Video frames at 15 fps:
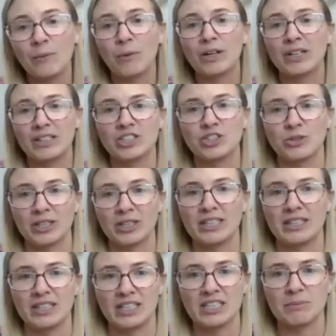And one of the
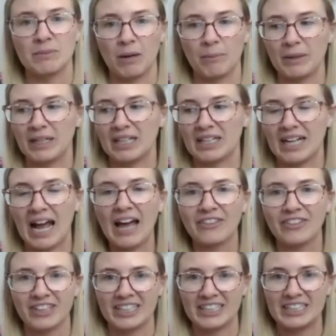tricky things about being an
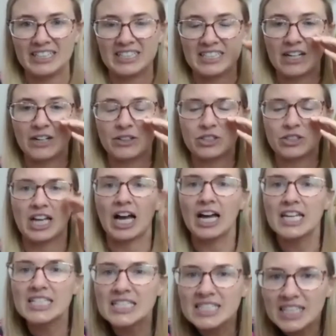athlete is there
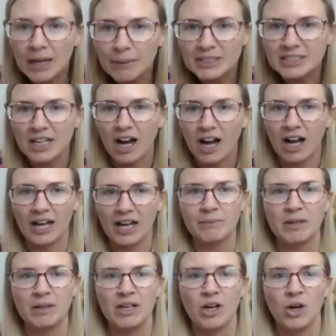does come a time